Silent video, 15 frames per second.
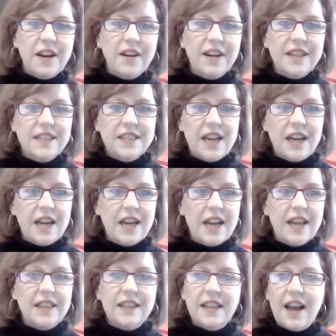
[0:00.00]

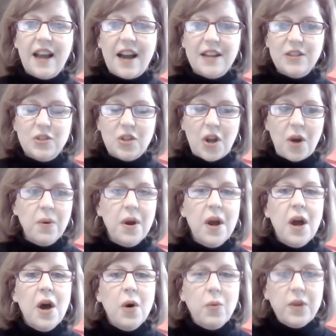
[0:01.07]
at Lehigh. So
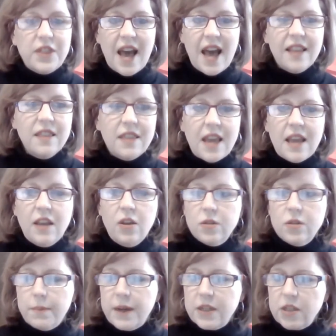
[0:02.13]
with that, thank you so
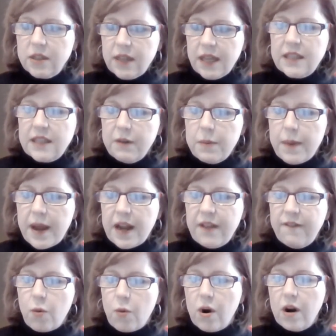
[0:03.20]
much. And thanks everybody
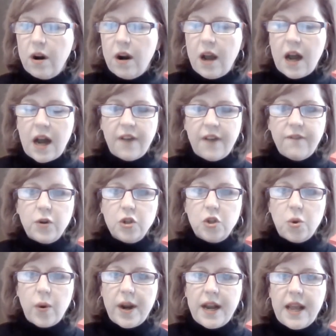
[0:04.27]
for
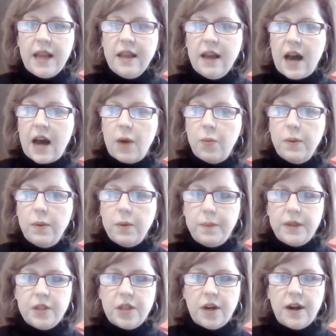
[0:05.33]
joining. We will be
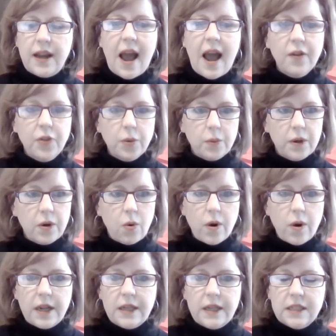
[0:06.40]
sharing out the
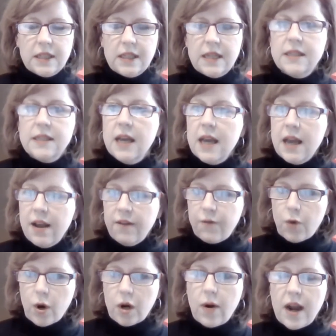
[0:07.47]
recording to this.
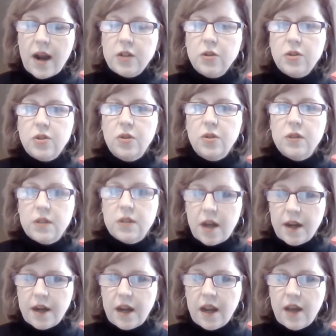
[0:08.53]
For graduate students
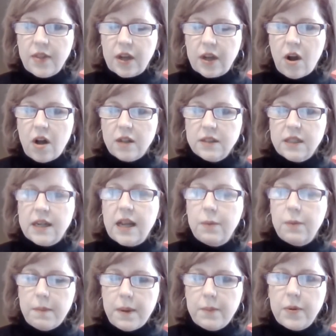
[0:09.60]
on the call today,
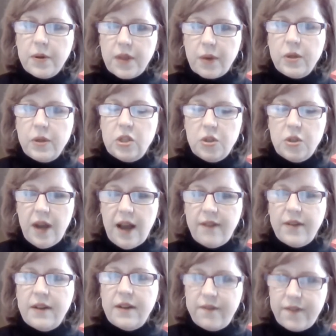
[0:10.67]
remember that we do have
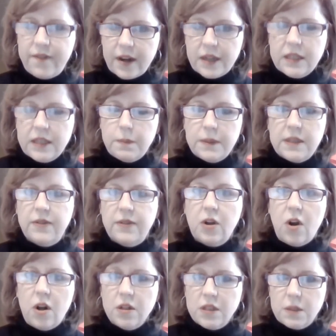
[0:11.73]
a very specific
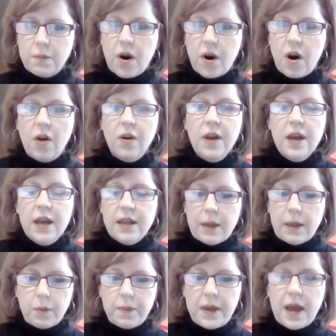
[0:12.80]
call tomorrow that
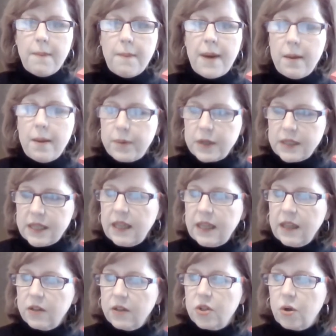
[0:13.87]
will be about
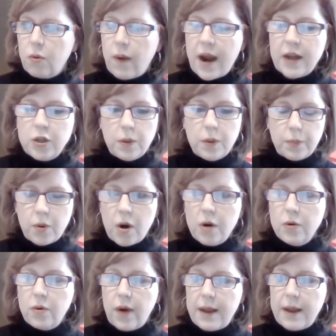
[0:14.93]
particulars of graduate
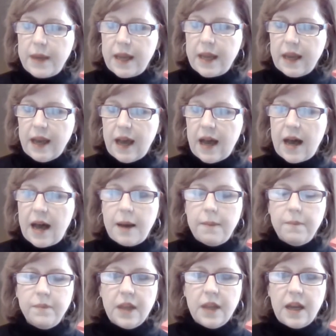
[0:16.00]
programming
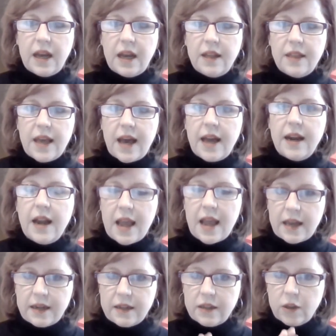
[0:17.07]

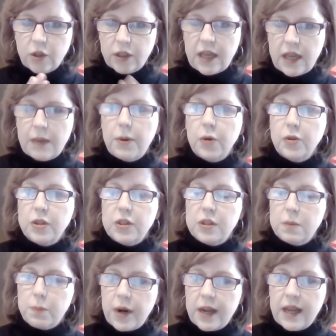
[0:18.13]
and looking both at
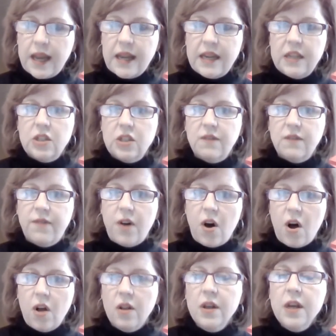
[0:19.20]
spring and into the
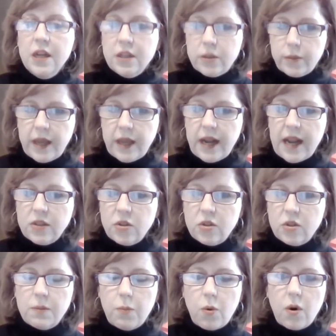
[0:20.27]
fall. So we can answer
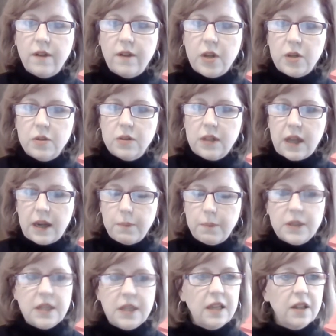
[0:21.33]
some more of those kind of
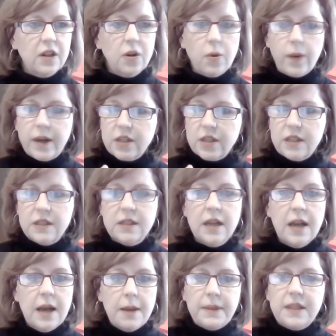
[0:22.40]
particular questions.
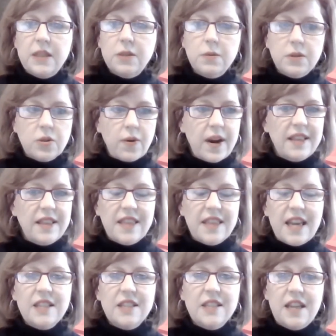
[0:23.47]
But this was great.
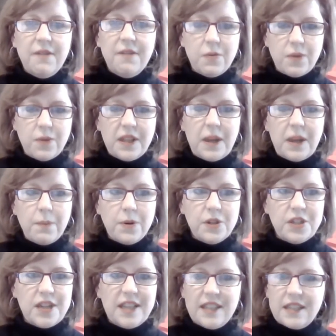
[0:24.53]
Thanks, Steve, and really
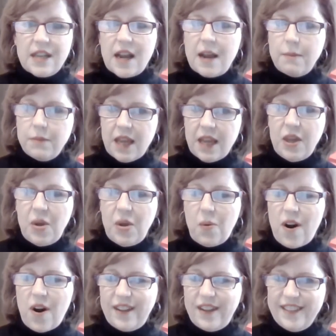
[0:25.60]
appreciate the time. Thank you
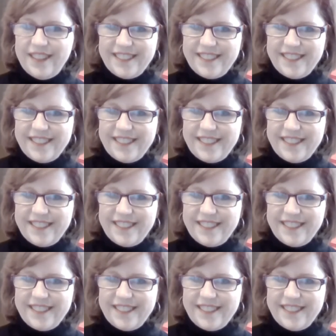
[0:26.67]
all.